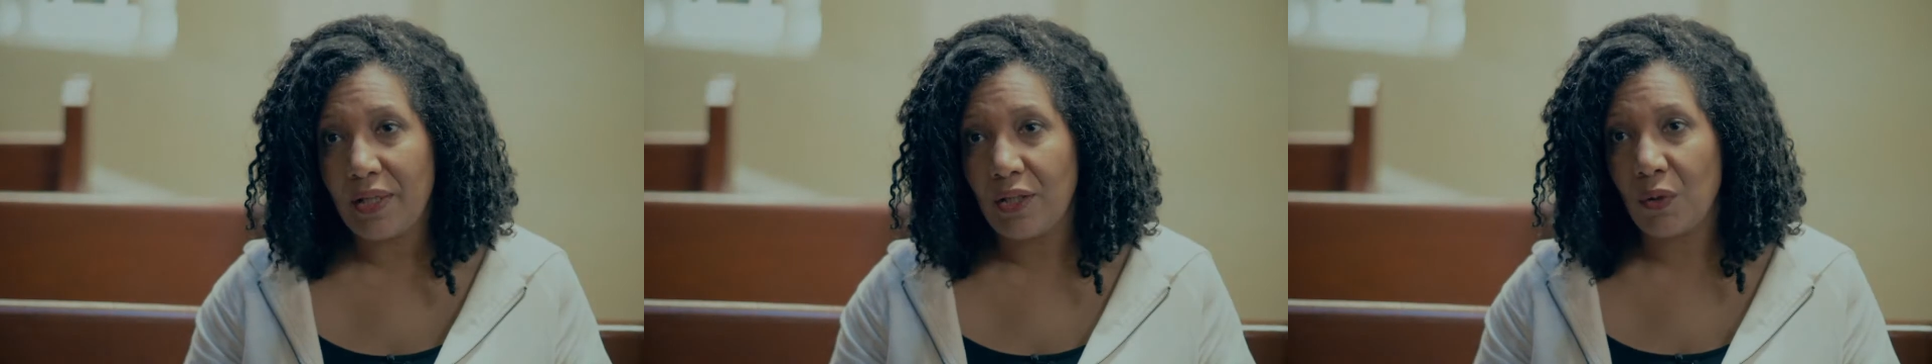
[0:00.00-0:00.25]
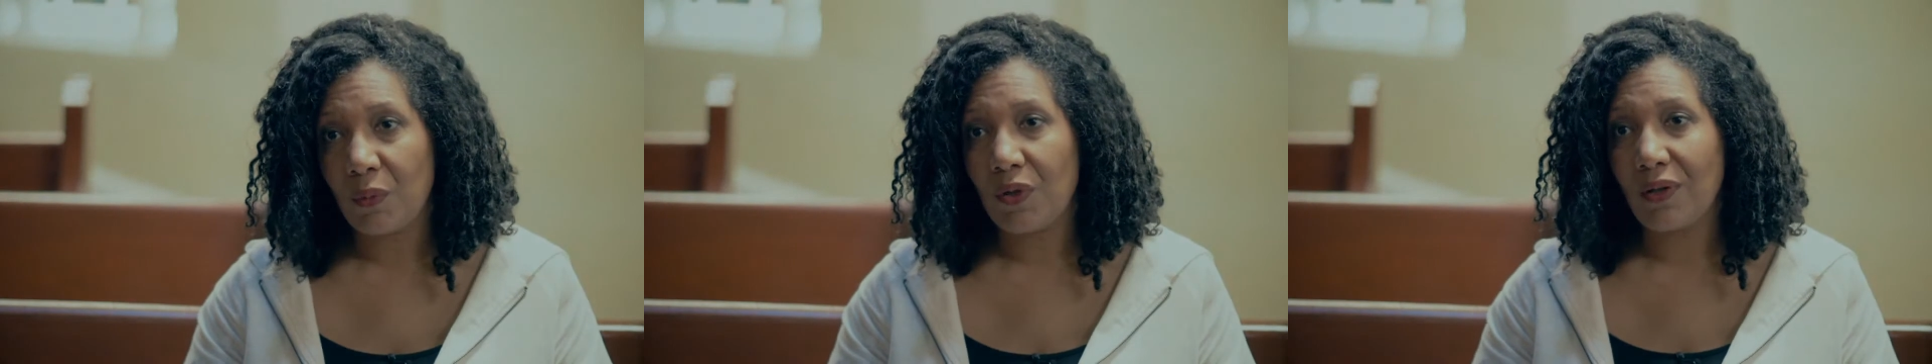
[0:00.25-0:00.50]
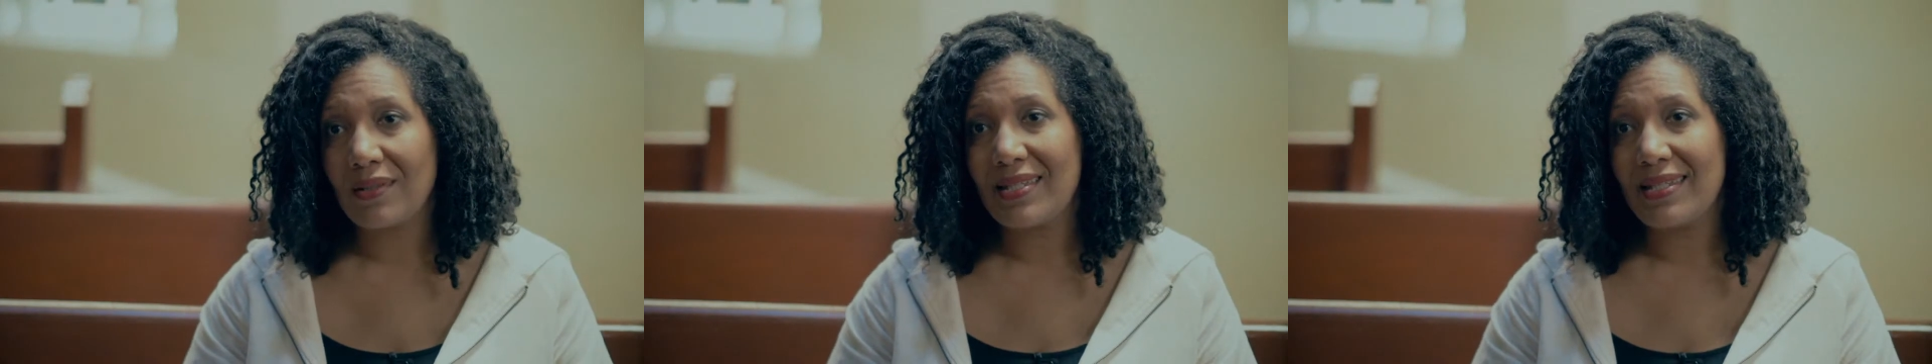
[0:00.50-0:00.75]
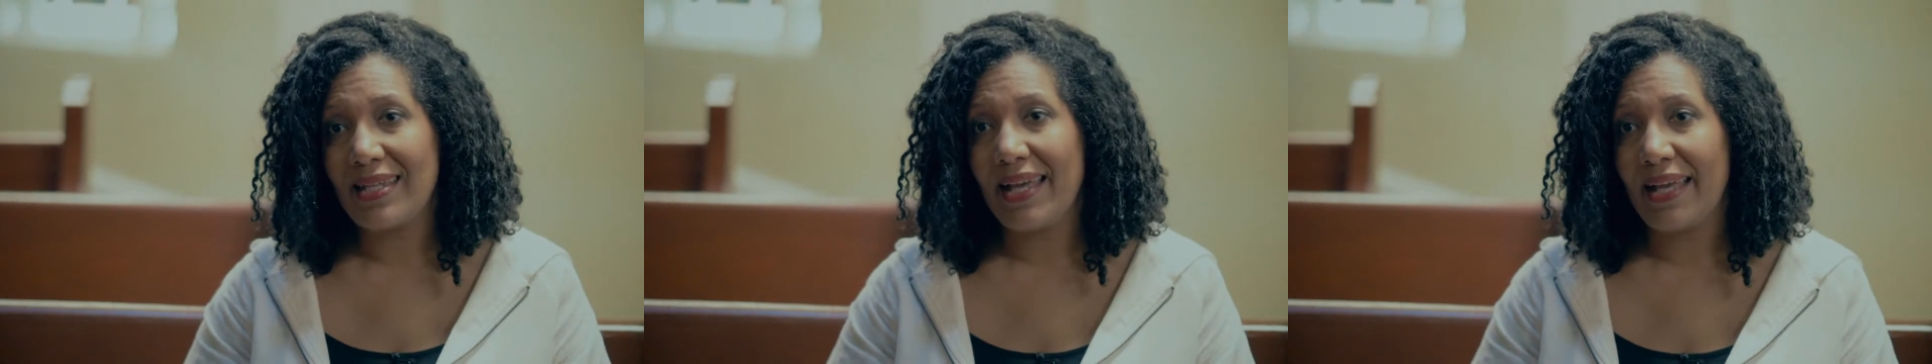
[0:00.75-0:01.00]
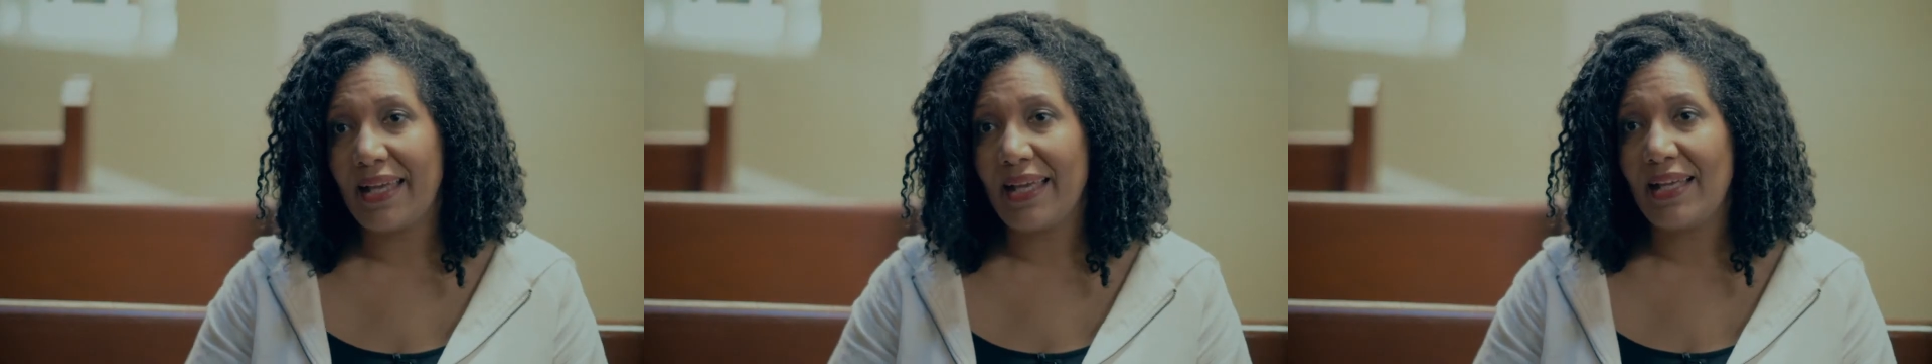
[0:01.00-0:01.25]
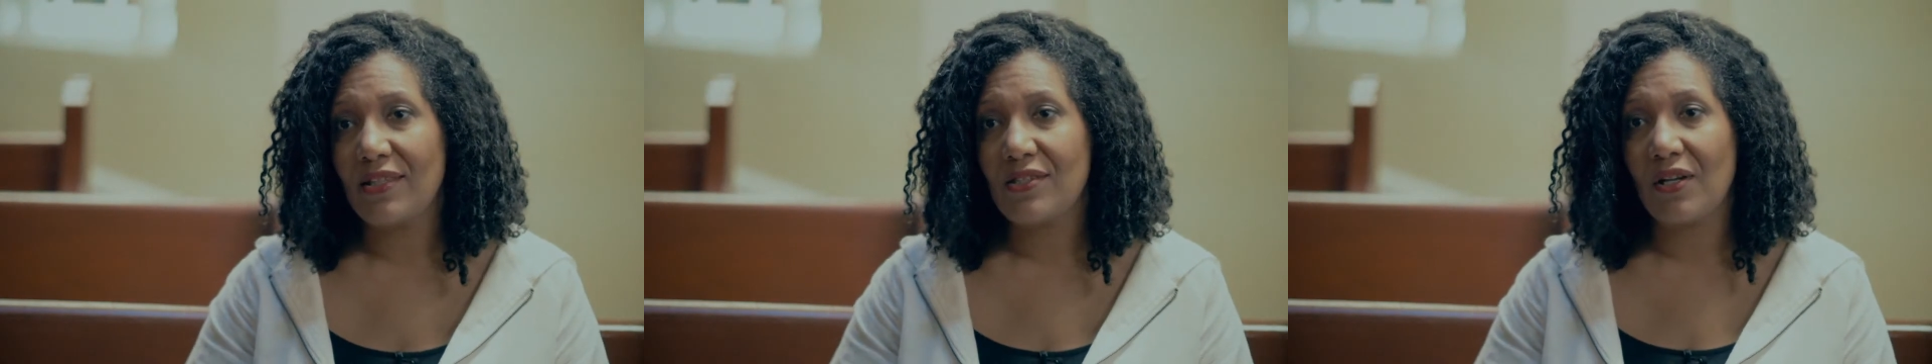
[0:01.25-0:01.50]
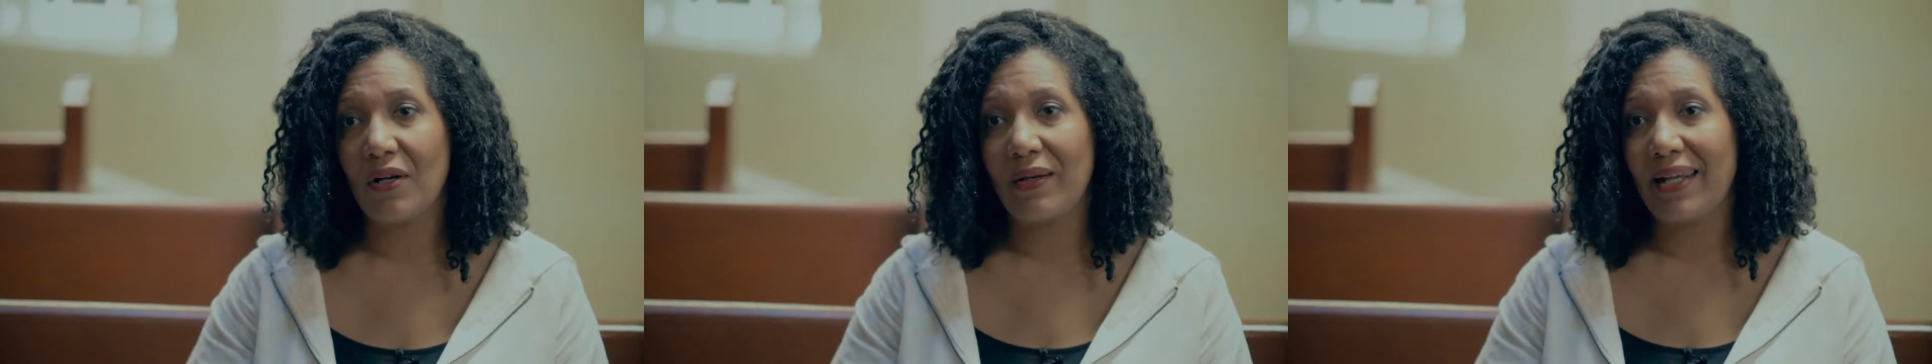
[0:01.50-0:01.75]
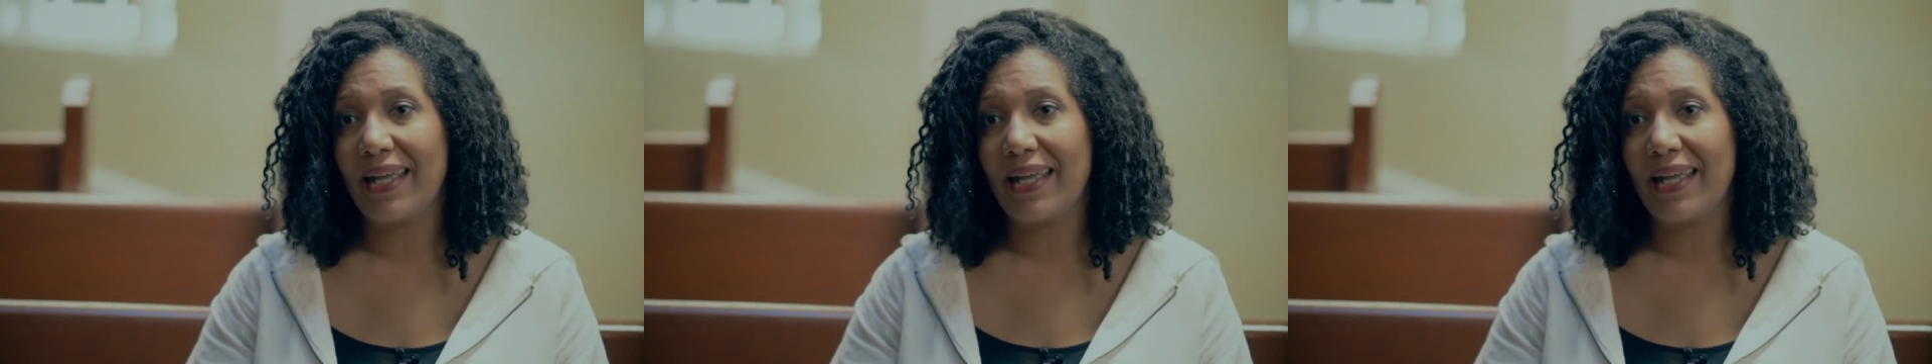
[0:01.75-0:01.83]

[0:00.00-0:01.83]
in the world today. And so it